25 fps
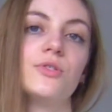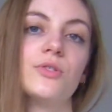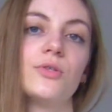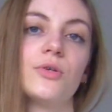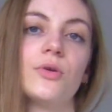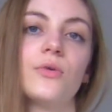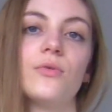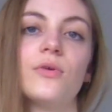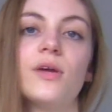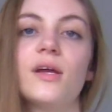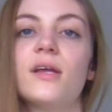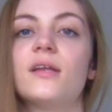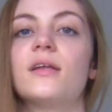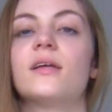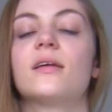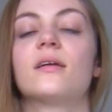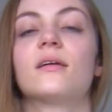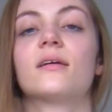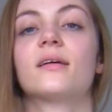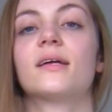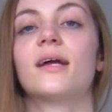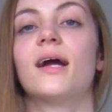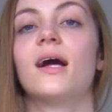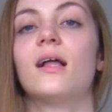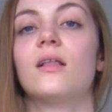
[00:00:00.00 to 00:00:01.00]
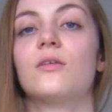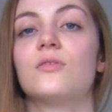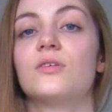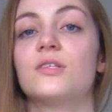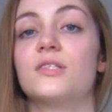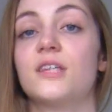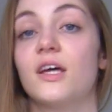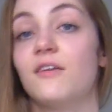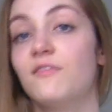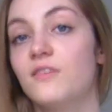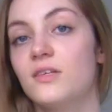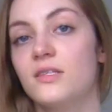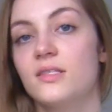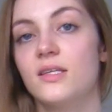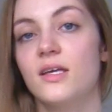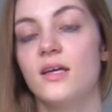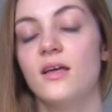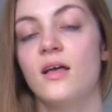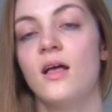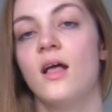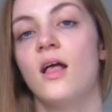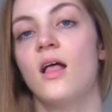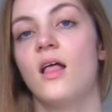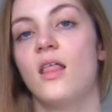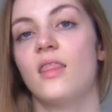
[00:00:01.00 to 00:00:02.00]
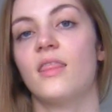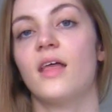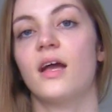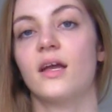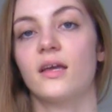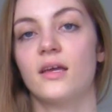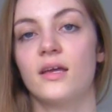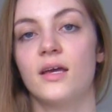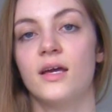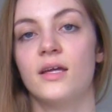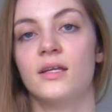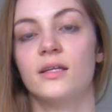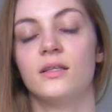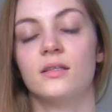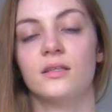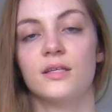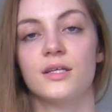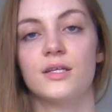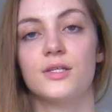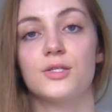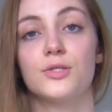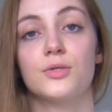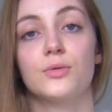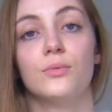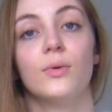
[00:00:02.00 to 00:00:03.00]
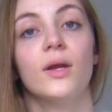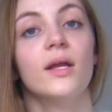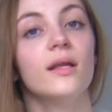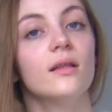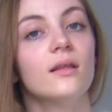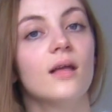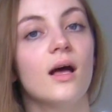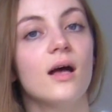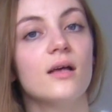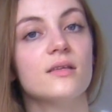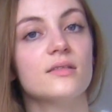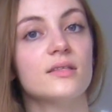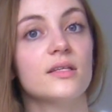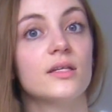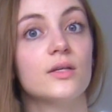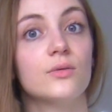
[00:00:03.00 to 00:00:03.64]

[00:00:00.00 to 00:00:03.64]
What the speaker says: to creating a calorie deficit that can lead to weight loss,